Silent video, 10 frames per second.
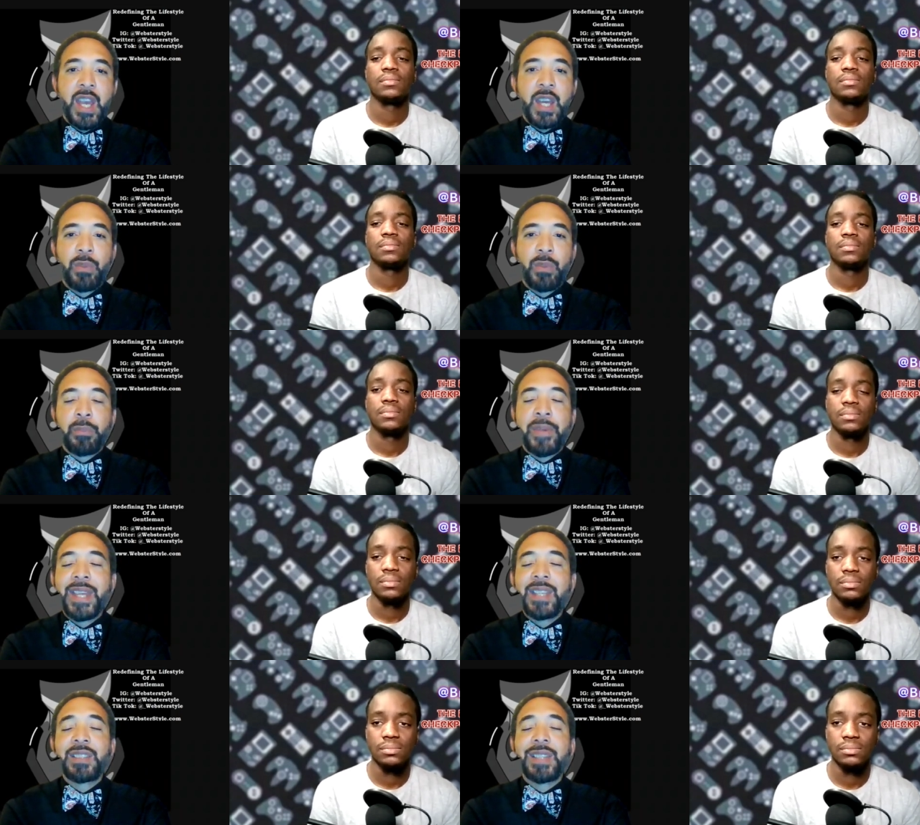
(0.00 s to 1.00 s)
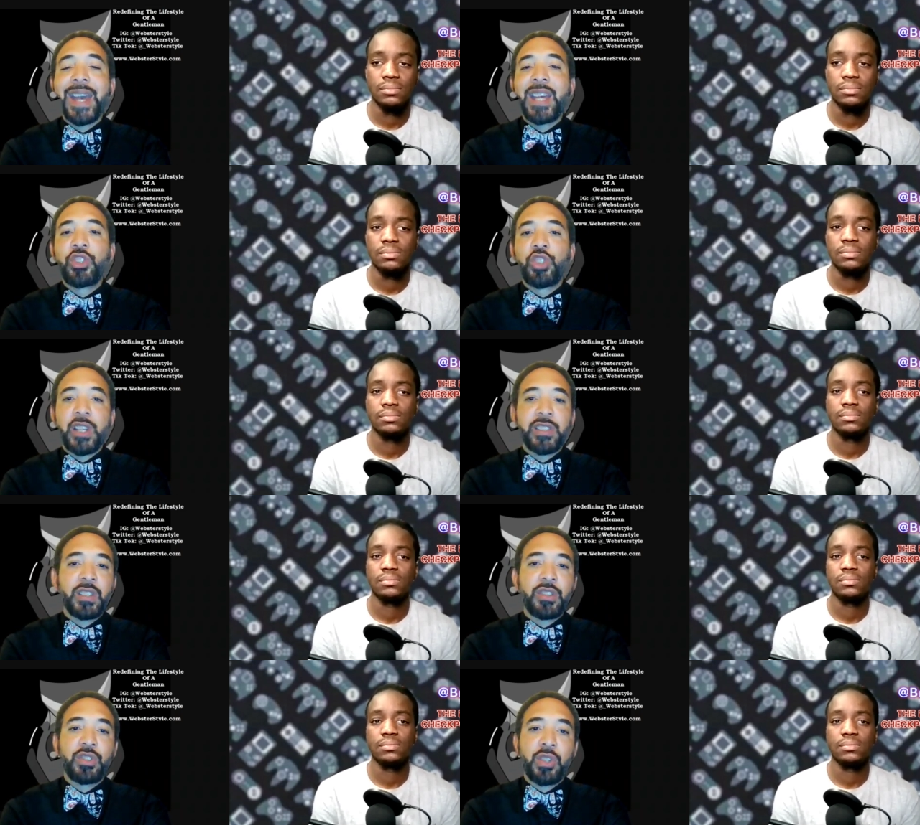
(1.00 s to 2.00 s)
Speaker 1: and bring peace and
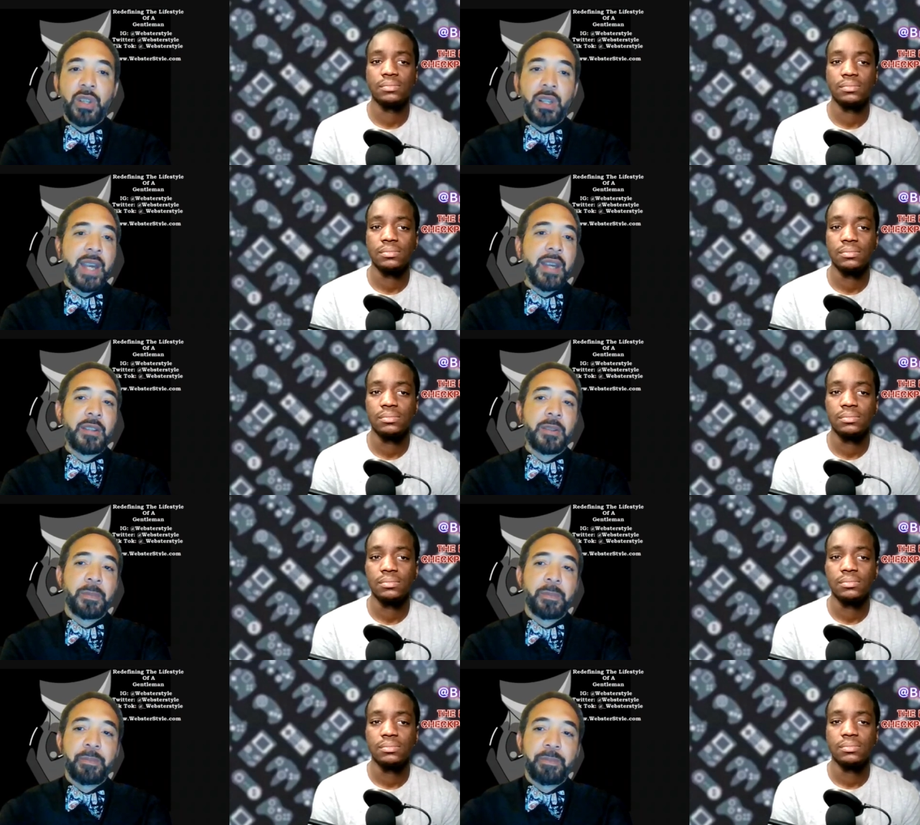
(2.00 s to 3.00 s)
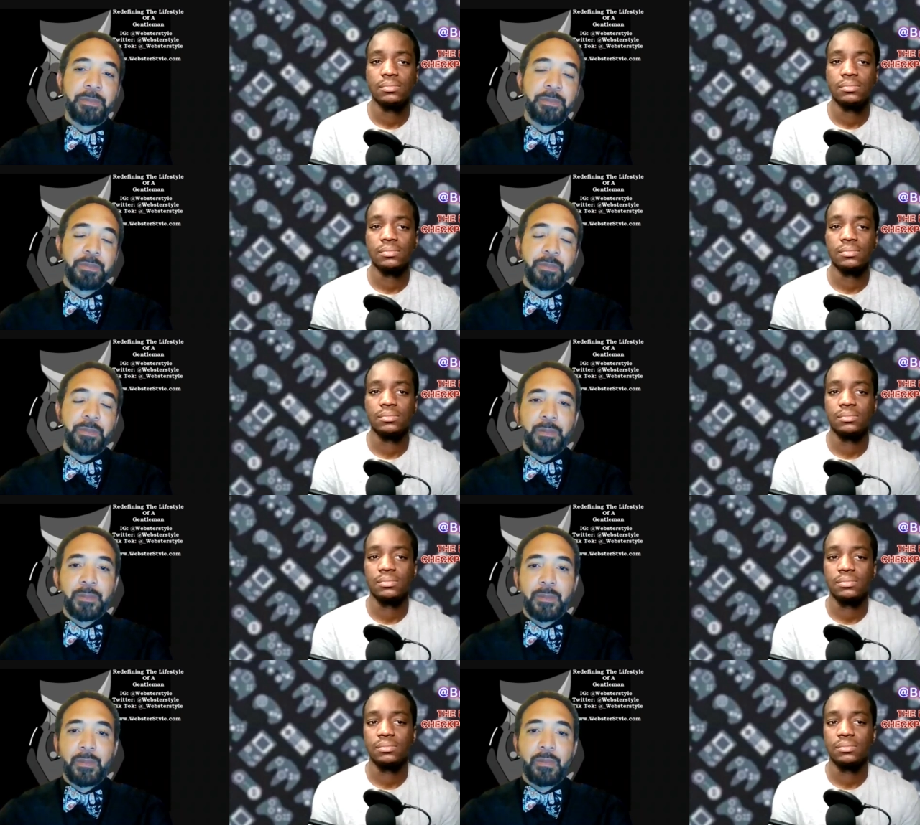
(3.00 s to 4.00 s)
justice to the land. Hmm.
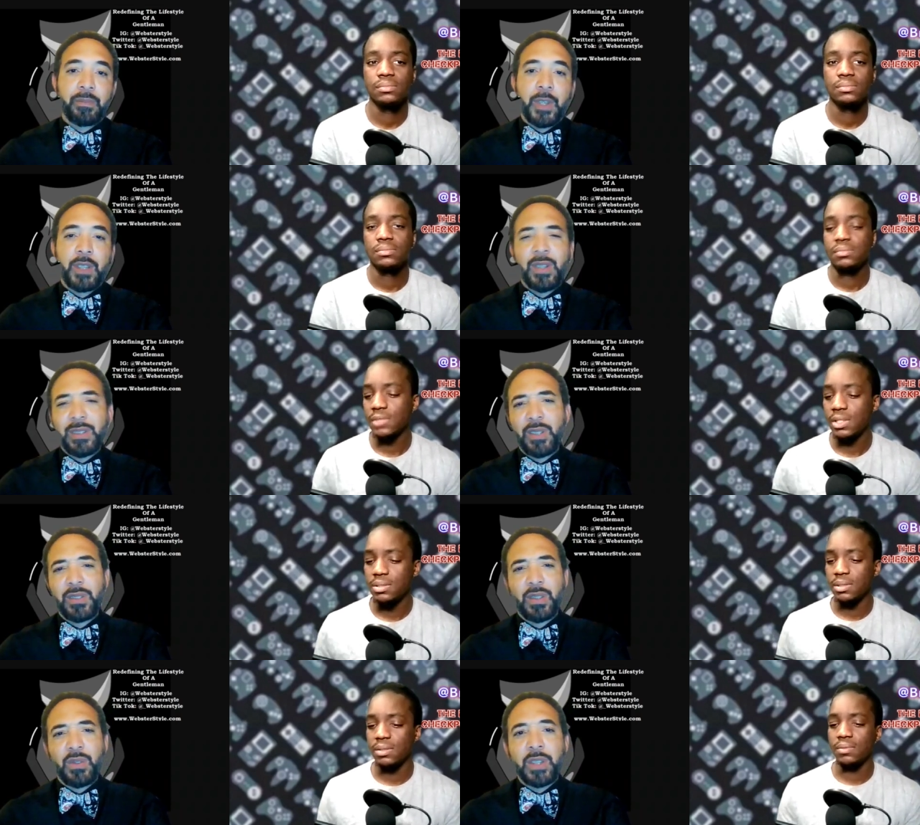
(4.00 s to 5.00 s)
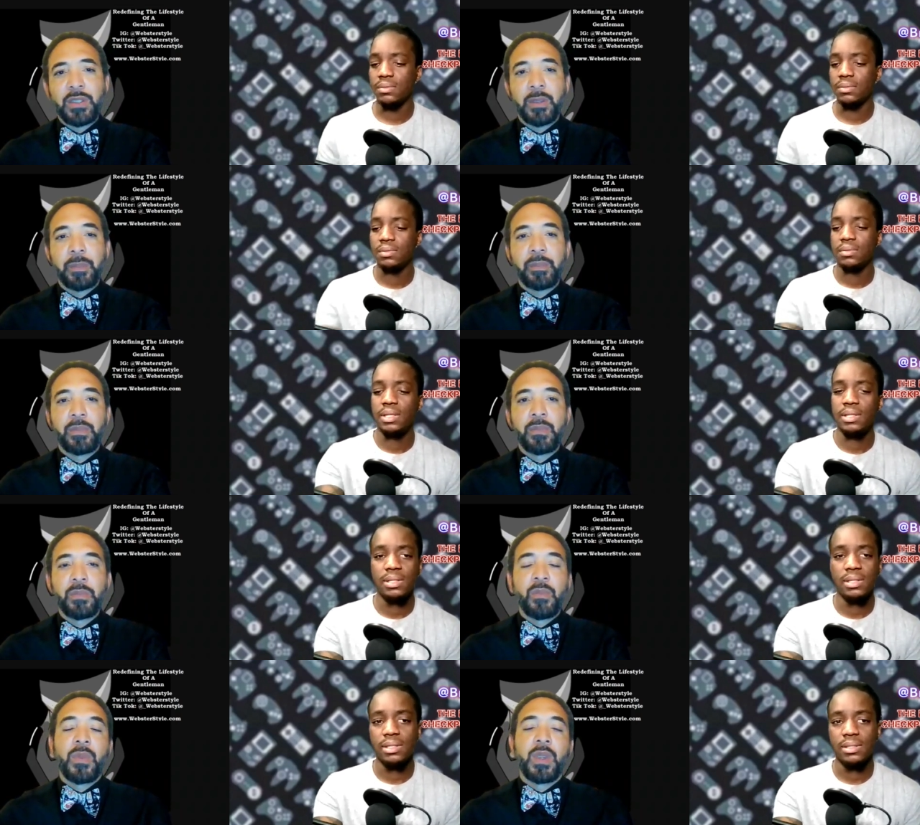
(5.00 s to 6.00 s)
So that sounds so interesting.
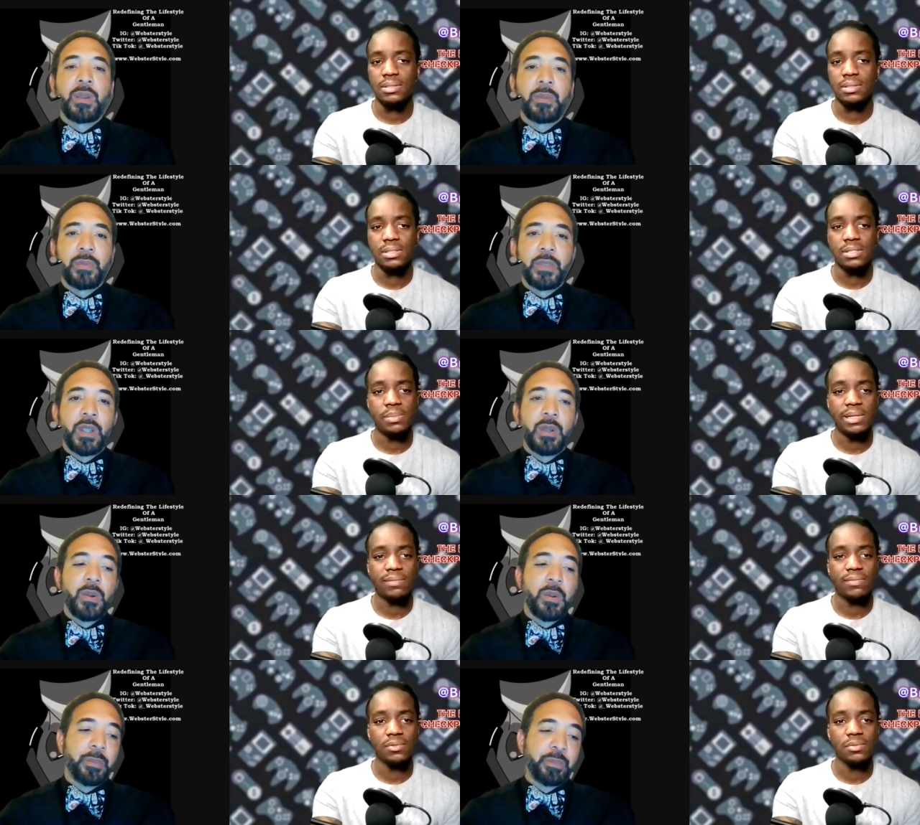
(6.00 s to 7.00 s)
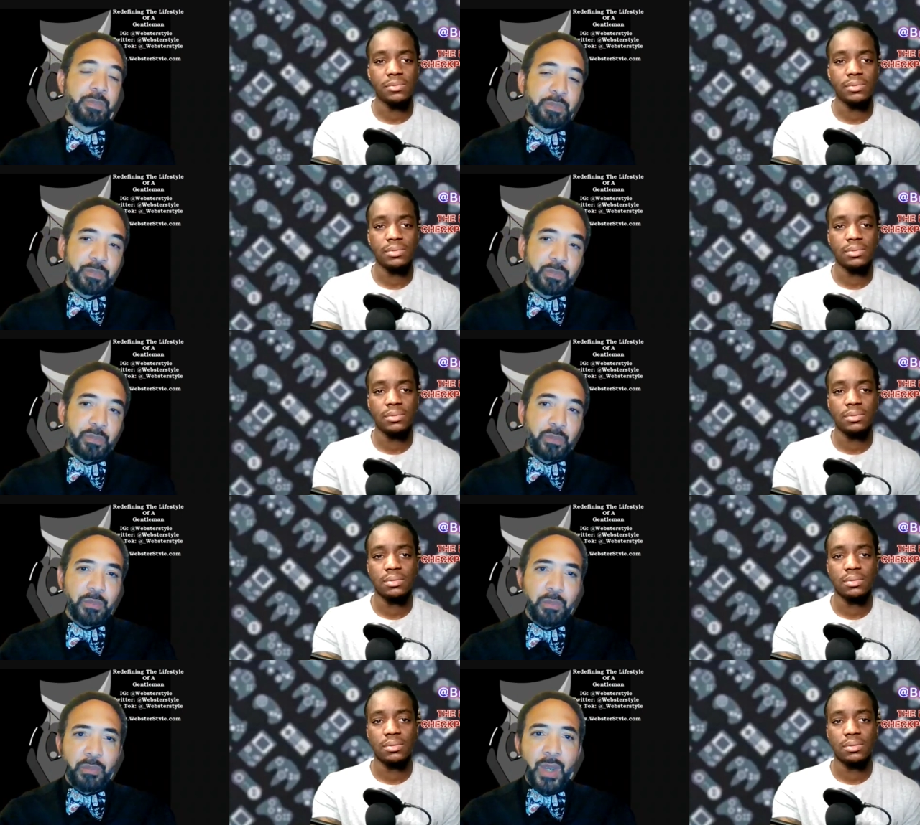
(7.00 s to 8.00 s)
Speaker 2: It does.
Speaker 1: That's a so,
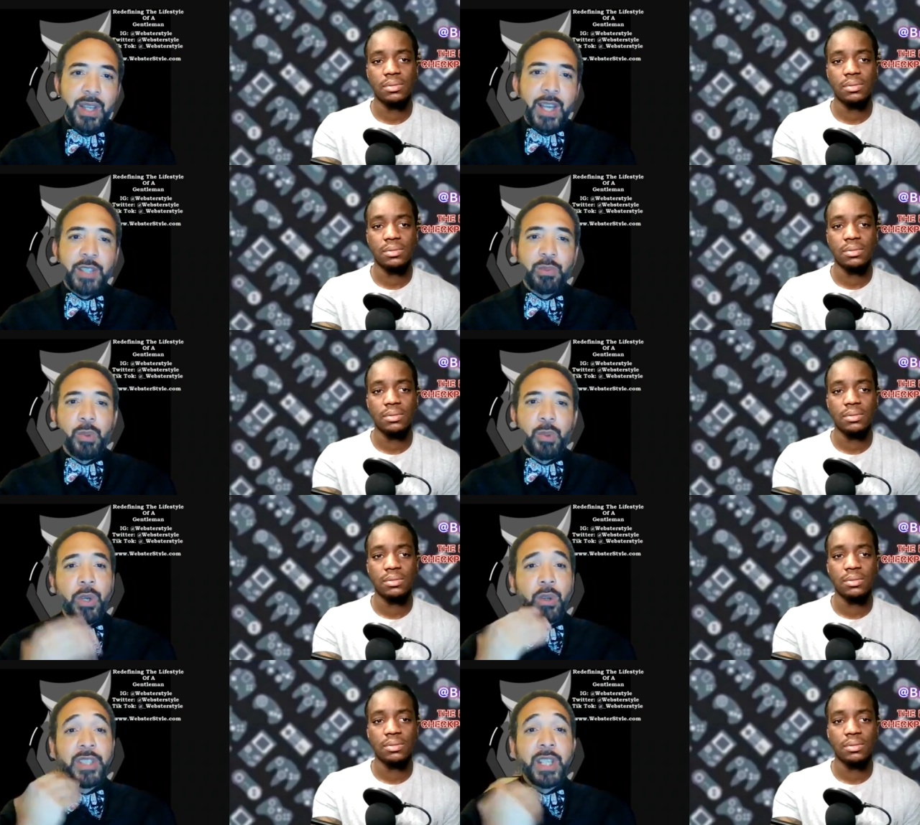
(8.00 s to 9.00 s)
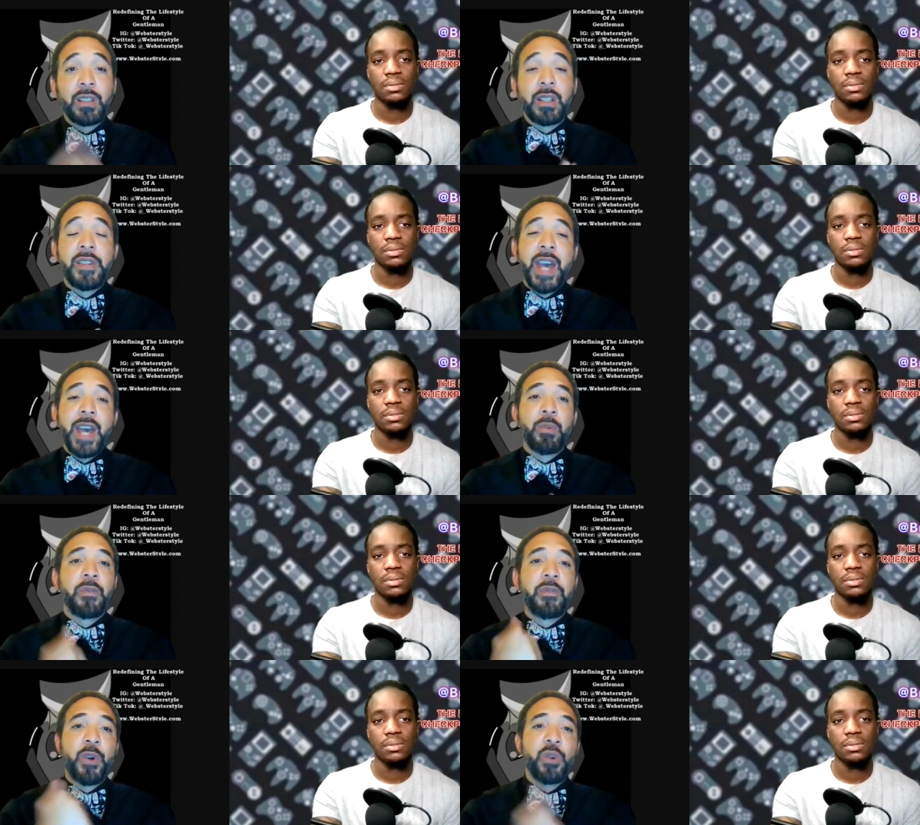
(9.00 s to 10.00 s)
Yes, well, we're going to take a look at that. But
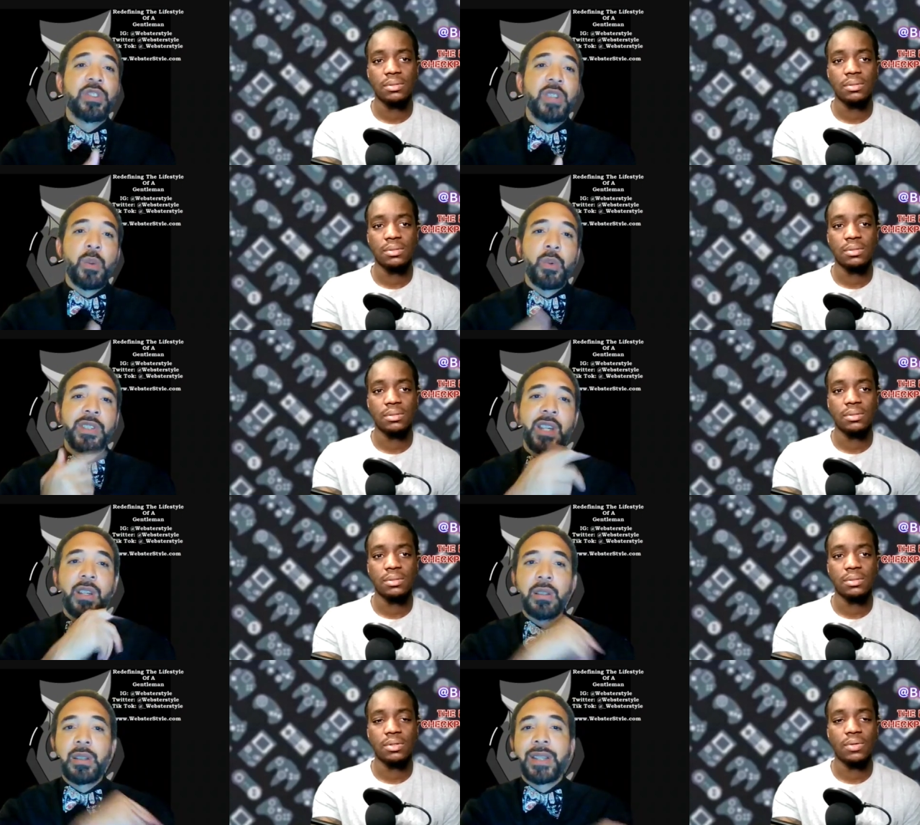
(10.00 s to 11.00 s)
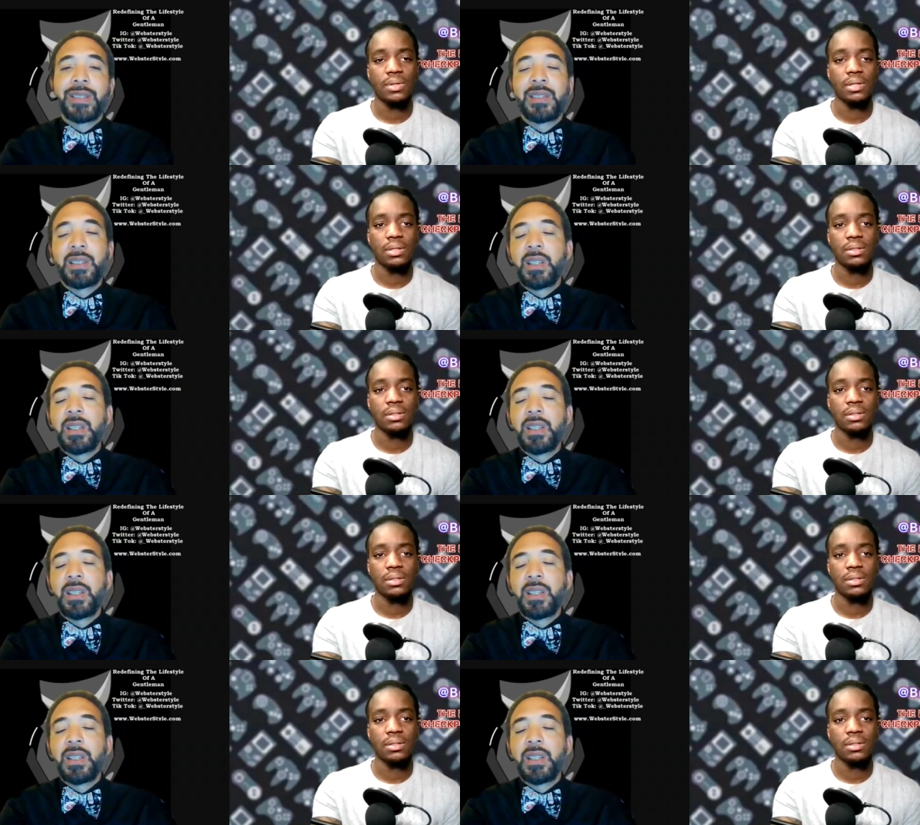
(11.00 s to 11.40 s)
first up, we're taking a look at okay.